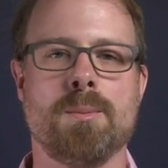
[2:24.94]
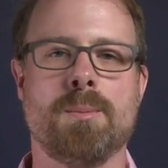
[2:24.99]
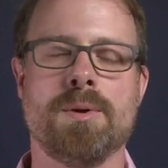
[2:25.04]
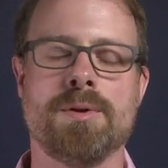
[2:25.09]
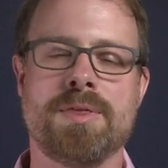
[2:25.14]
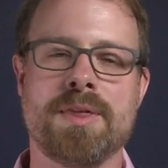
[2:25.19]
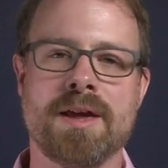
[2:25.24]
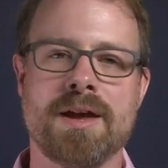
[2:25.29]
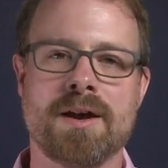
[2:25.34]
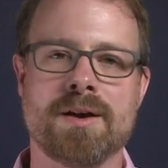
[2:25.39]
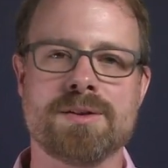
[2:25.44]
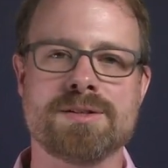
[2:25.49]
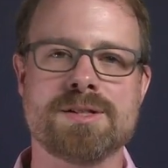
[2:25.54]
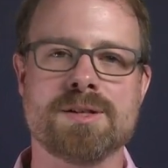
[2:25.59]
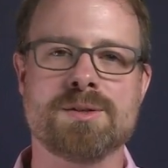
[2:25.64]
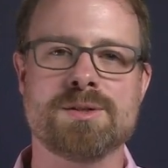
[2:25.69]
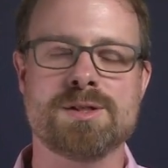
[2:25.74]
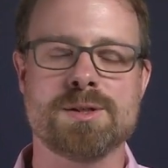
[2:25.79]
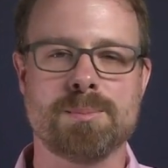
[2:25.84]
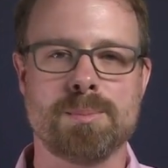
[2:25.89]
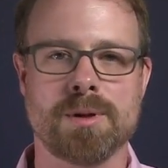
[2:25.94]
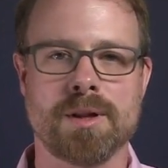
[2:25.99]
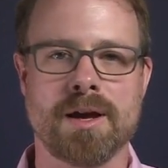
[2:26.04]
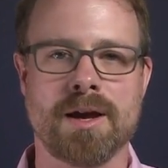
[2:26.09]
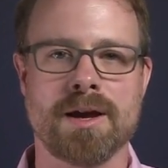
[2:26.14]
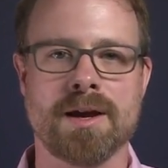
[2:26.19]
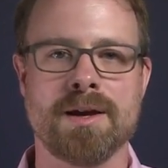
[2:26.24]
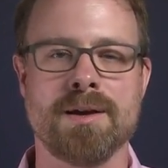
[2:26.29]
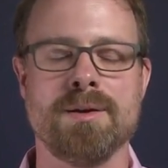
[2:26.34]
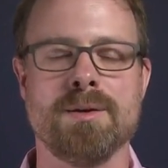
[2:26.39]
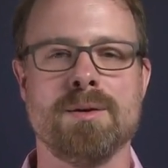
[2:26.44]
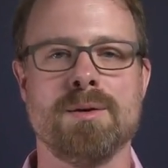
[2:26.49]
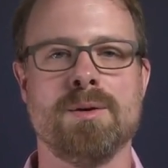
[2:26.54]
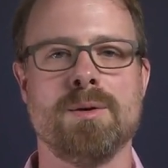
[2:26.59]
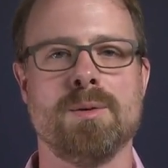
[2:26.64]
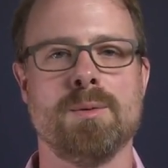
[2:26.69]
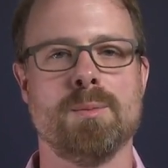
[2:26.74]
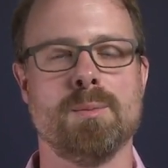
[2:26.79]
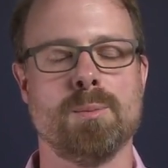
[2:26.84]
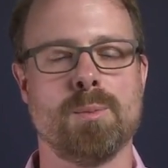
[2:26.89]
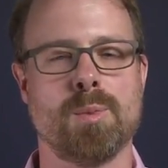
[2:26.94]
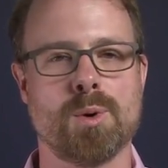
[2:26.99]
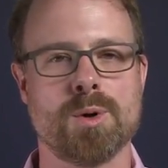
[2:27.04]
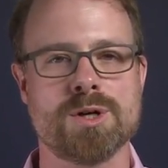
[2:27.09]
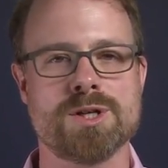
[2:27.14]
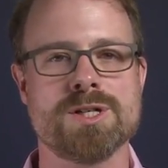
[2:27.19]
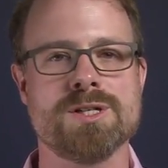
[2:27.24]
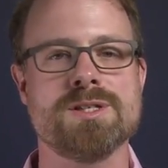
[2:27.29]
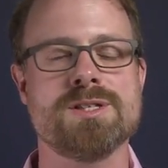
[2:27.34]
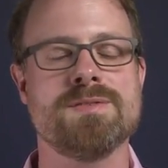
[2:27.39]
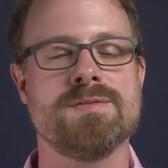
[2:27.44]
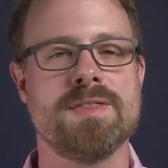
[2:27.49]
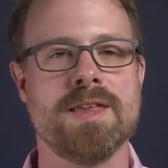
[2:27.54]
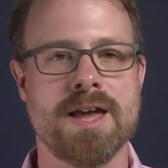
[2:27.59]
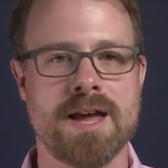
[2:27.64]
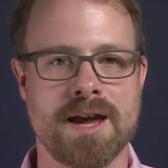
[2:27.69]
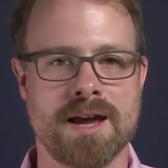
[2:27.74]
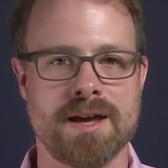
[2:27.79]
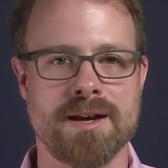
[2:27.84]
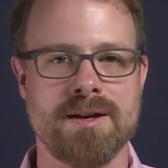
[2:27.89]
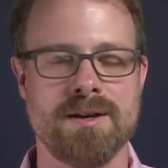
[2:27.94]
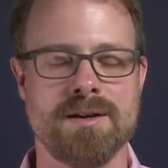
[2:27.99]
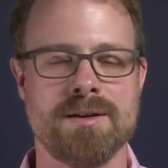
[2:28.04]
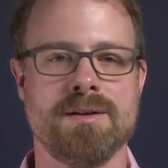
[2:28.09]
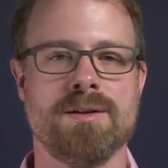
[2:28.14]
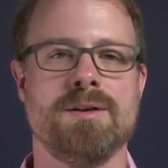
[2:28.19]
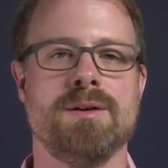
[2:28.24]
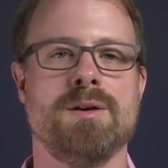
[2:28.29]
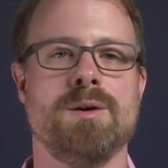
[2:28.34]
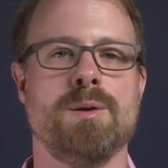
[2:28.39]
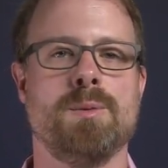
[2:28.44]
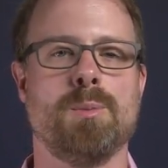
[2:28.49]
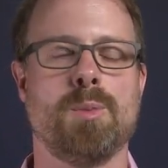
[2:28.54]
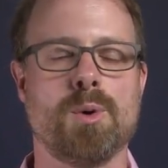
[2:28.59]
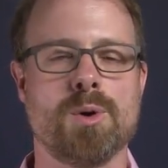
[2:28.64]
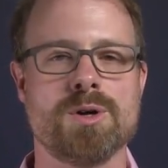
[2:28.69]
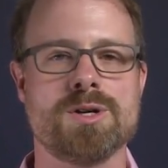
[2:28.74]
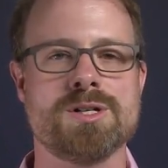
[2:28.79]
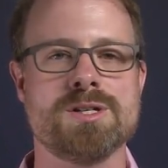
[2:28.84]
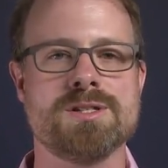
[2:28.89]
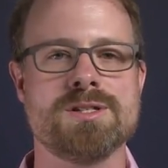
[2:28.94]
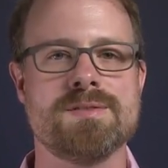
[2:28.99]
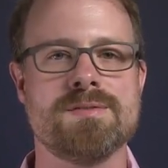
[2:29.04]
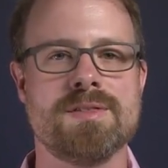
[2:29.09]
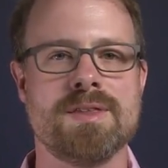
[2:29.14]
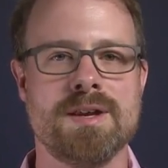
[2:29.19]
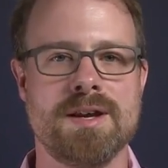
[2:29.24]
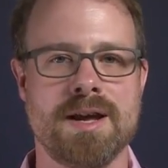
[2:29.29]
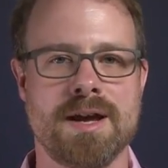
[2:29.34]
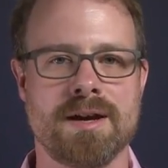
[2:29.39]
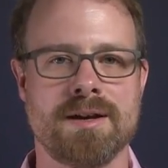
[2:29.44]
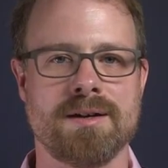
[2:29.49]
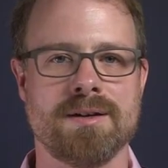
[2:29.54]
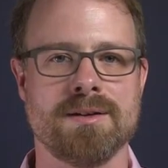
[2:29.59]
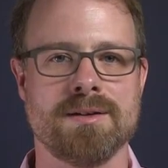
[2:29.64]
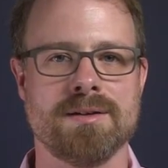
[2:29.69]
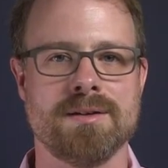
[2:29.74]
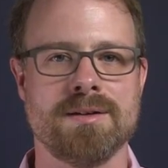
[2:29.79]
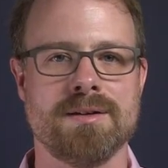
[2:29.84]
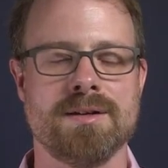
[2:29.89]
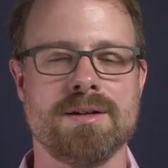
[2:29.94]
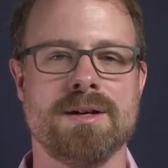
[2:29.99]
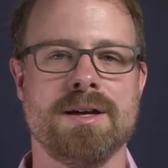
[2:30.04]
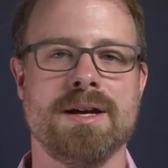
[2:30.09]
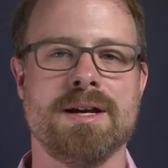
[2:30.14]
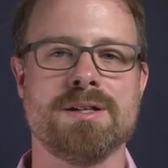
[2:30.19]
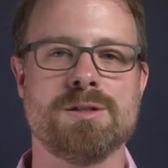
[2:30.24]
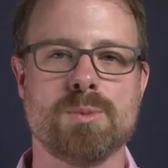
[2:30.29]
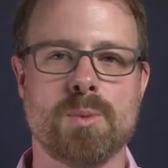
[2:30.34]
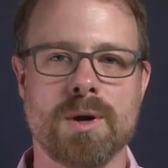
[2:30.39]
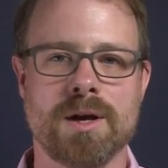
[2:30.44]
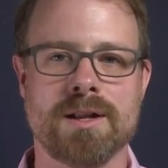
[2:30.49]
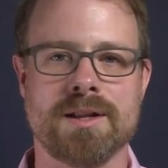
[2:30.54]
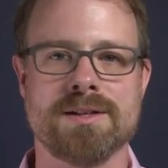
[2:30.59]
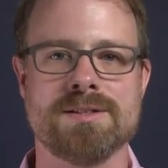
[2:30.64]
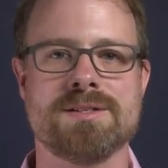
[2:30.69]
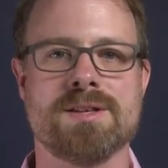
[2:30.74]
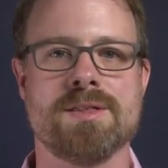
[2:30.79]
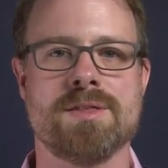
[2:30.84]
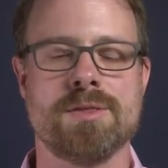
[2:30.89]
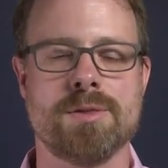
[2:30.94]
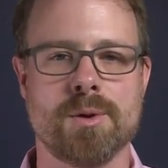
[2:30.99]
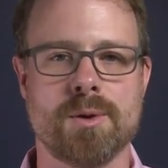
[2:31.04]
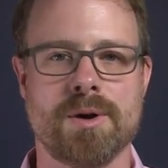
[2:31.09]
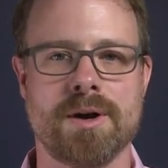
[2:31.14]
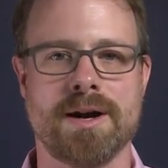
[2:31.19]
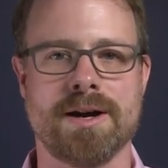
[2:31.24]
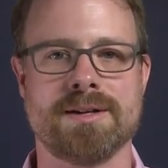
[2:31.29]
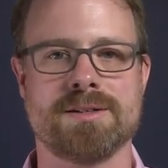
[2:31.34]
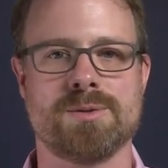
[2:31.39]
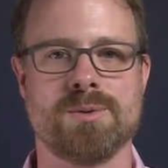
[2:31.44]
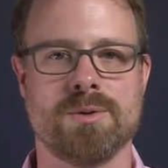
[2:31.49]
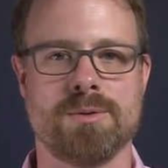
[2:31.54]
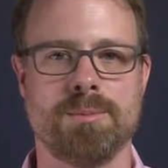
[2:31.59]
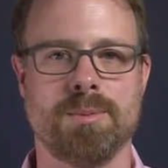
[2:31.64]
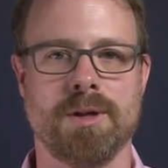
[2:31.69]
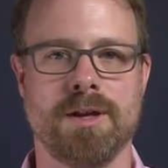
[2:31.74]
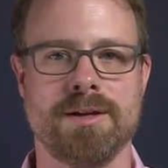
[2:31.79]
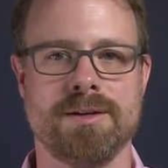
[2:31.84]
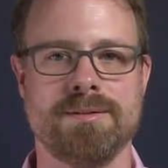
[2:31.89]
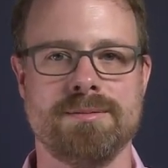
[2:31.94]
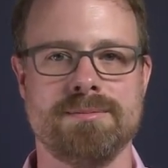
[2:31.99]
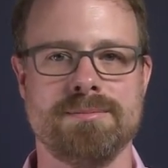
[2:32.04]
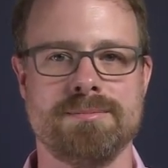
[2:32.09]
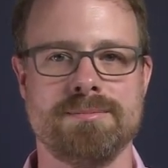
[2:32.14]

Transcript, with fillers: but they also supply portions of the head, portions of the neck, as well as the thorax with blood.